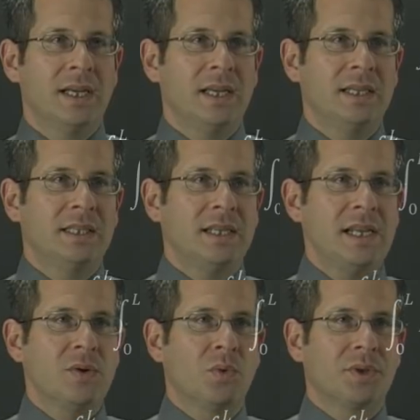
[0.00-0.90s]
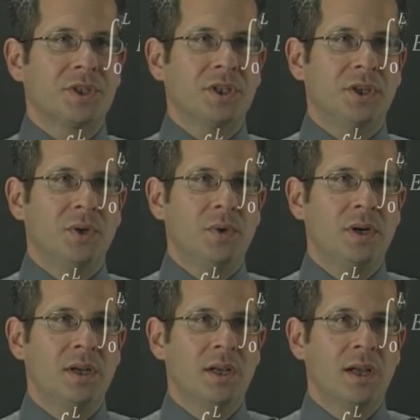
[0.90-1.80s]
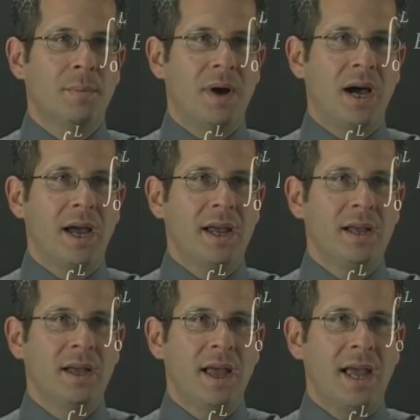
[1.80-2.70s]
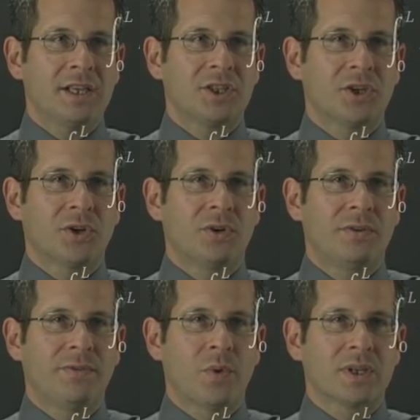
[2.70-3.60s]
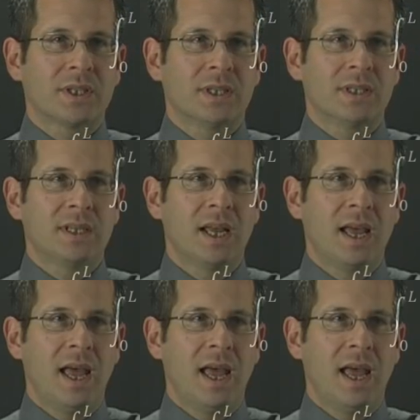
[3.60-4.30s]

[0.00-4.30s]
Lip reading: is equal to my external forces